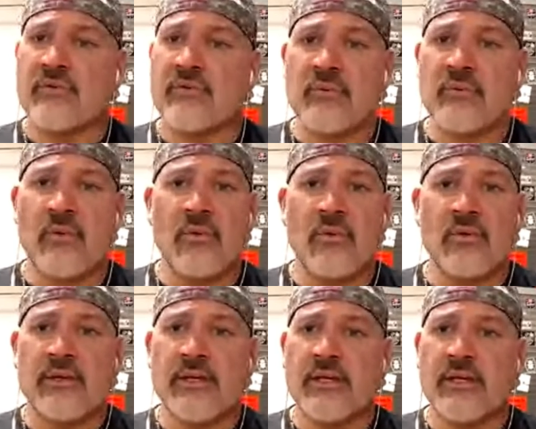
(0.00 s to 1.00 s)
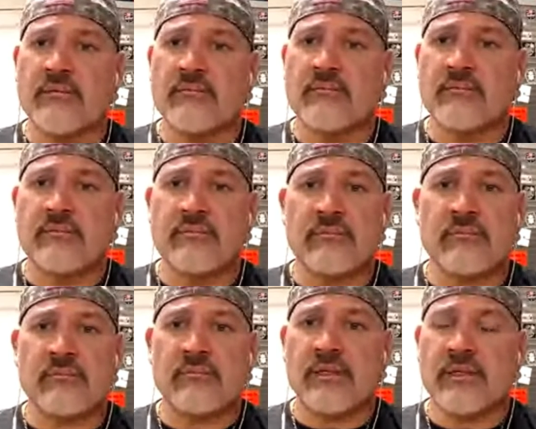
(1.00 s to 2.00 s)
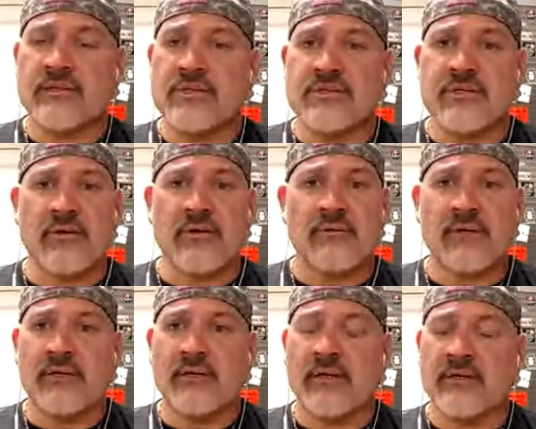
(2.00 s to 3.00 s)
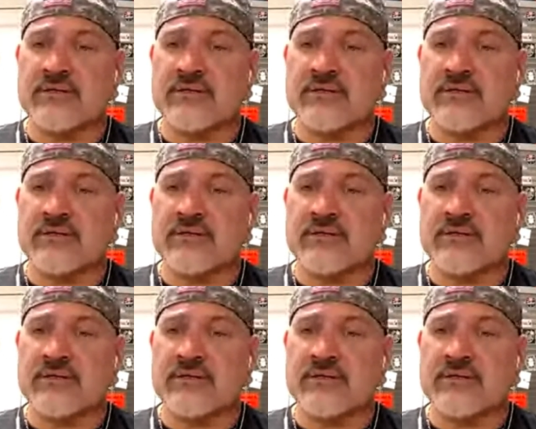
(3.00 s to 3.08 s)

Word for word: and a few more, and then it just turned it.